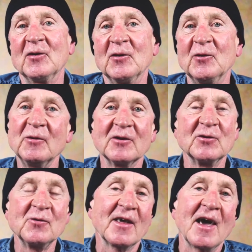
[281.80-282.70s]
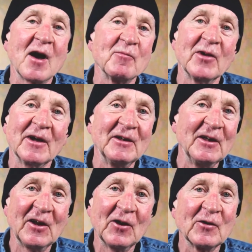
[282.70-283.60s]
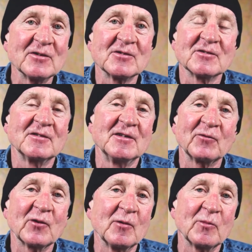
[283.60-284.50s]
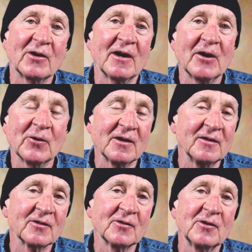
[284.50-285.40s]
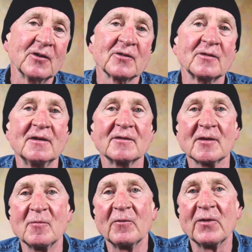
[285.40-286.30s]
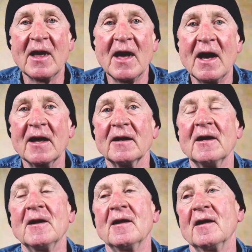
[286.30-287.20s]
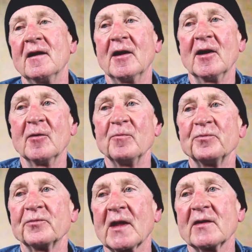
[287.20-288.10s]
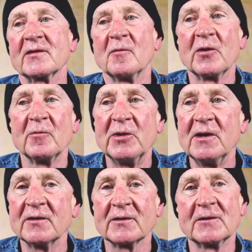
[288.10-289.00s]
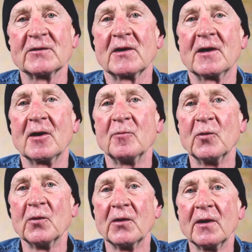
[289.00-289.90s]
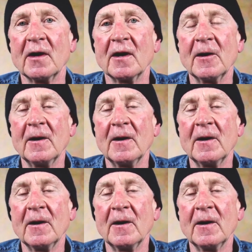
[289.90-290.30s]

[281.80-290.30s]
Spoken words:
who would do that? But, you know, it's just different priorities. So you'll see some of that. Some of the pieces are more